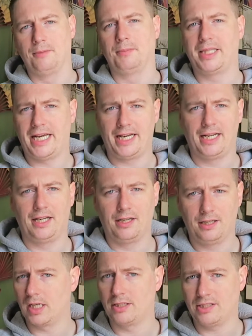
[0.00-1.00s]
getting
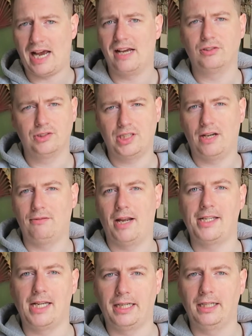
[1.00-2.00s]
a tile set
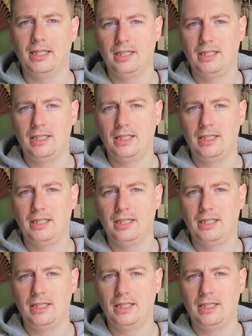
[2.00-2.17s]
ready,